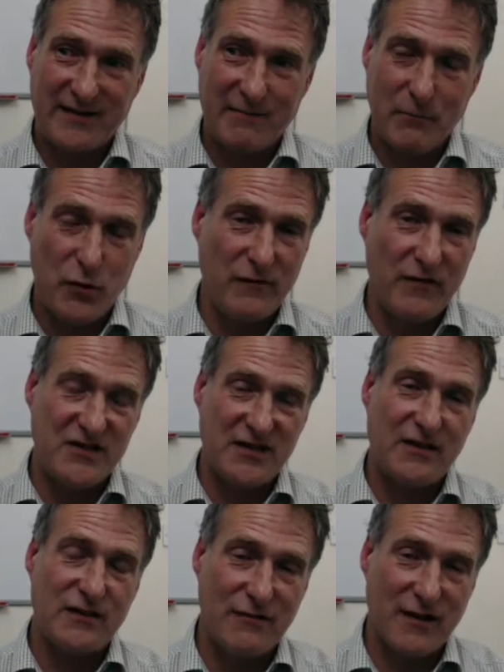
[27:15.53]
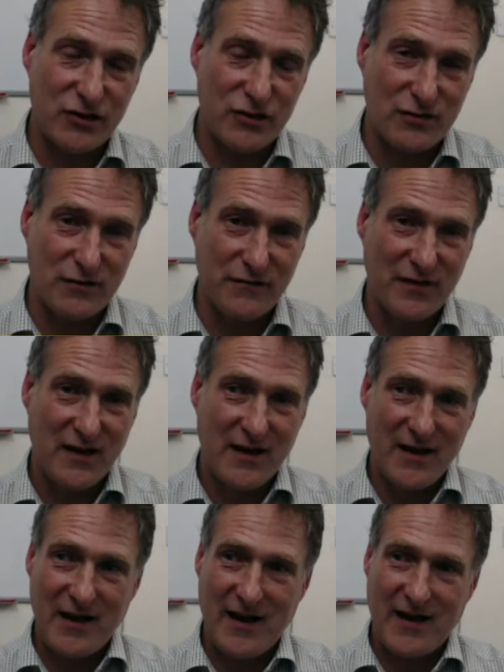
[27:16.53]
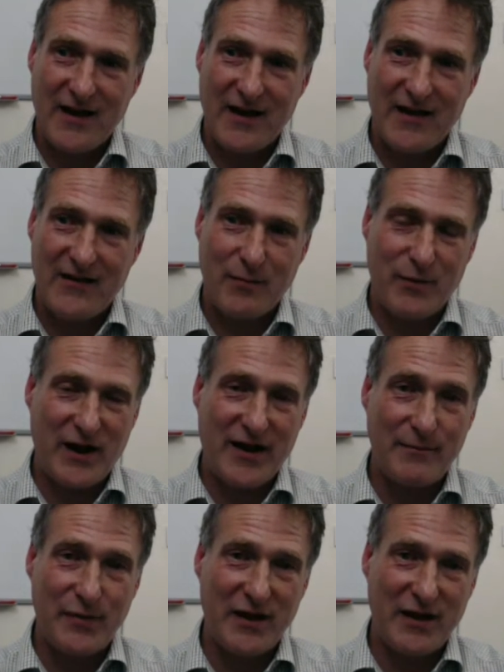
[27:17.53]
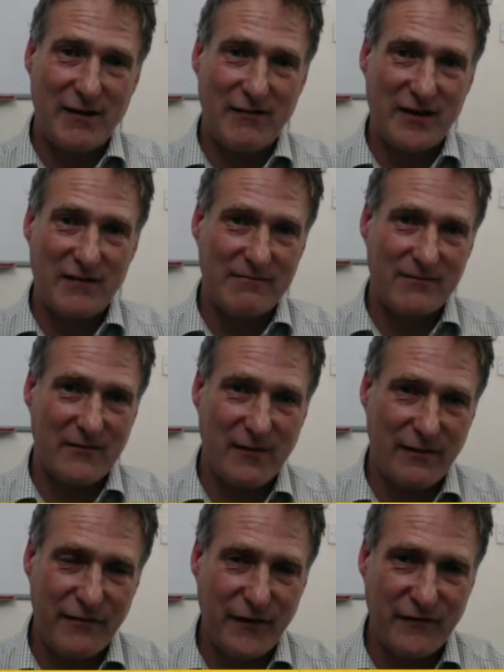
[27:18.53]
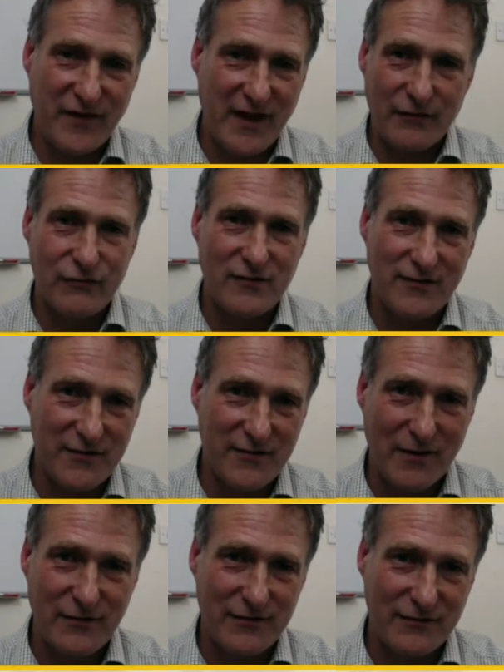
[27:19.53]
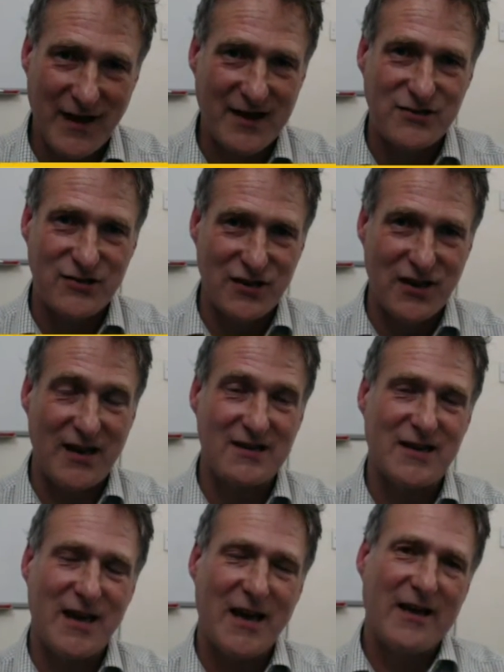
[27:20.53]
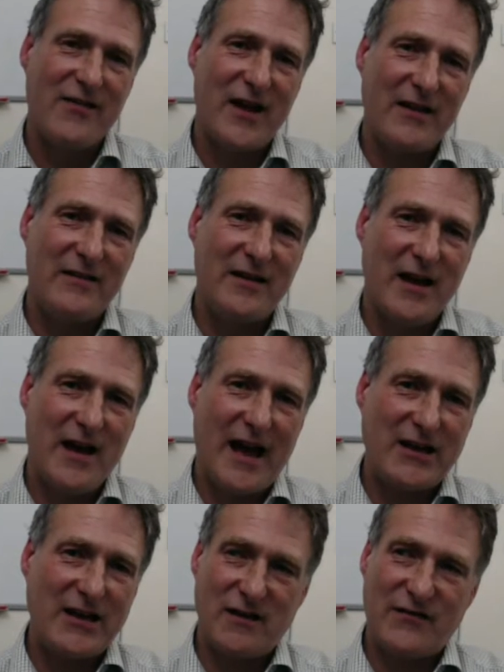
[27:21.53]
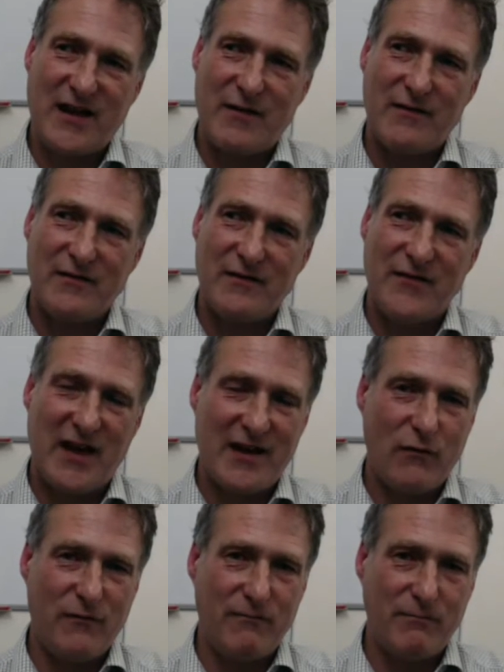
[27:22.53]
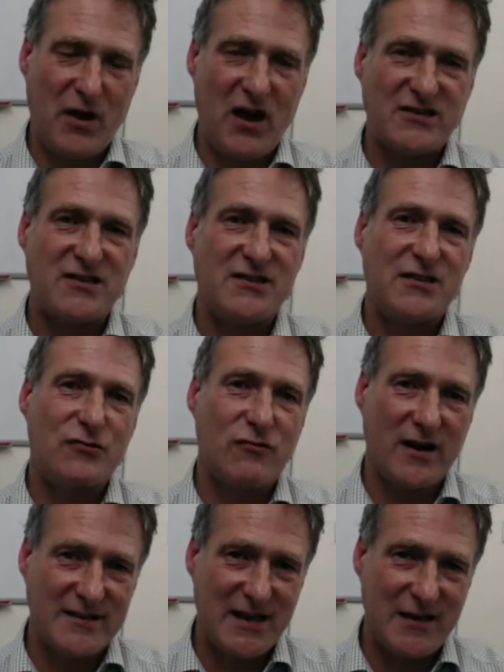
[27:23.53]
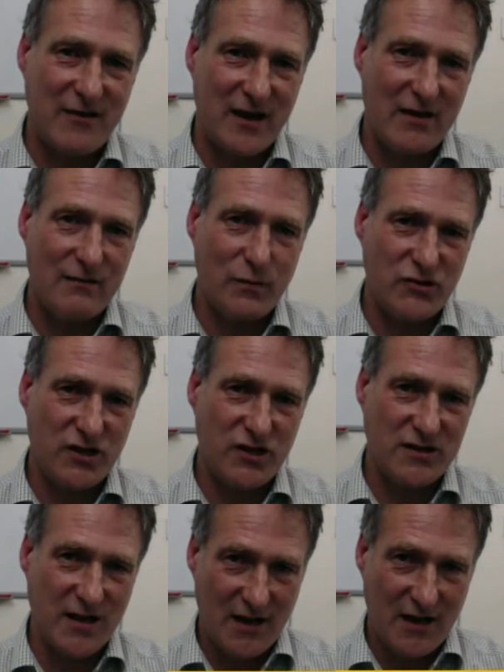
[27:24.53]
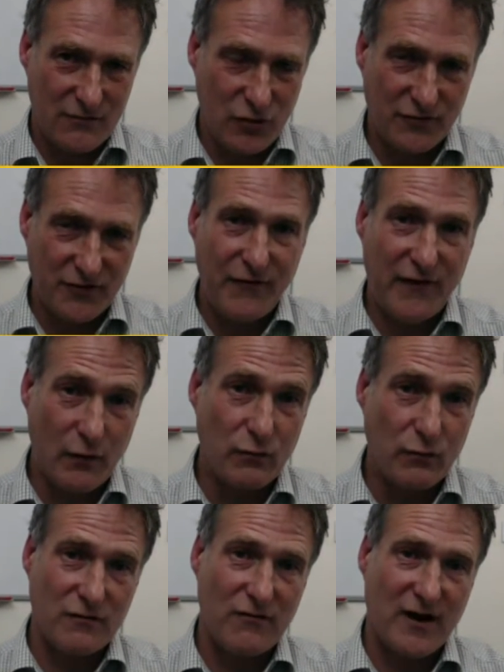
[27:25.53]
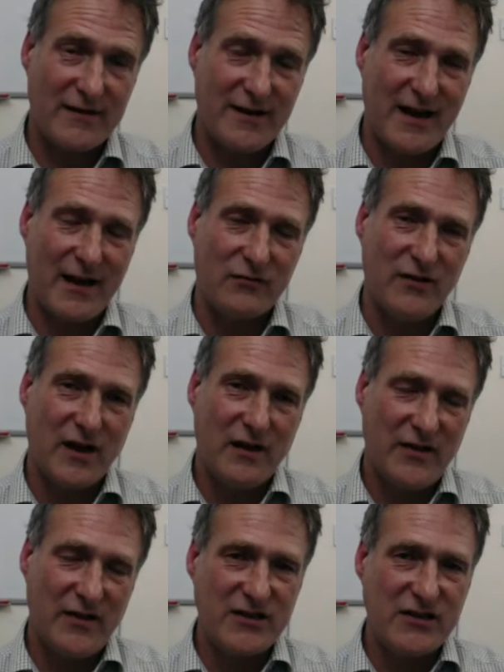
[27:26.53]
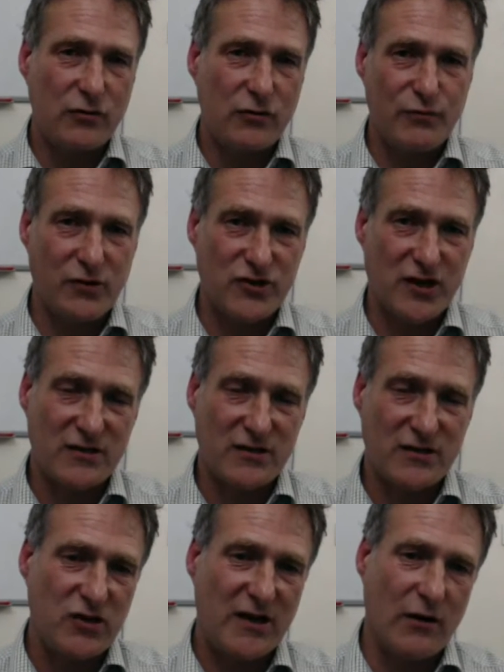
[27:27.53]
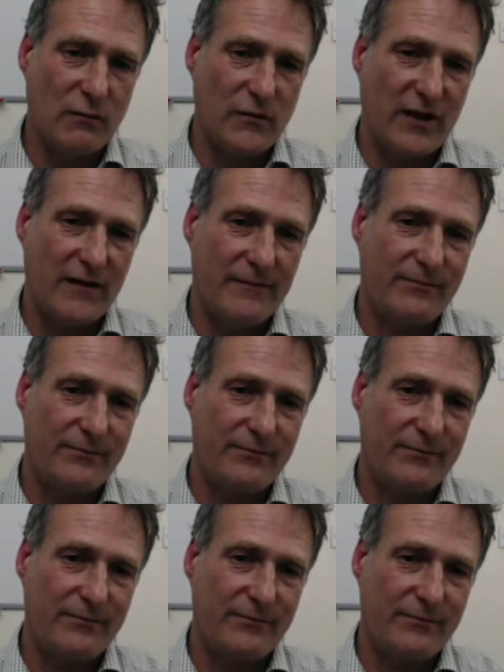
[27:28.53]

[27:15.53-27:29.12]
moving us in the direction of the planet being here in 50, 100, 200,000 years, then actually if that passes this criteria, which is not difficult to write down, then it's a good project and we should get on with it.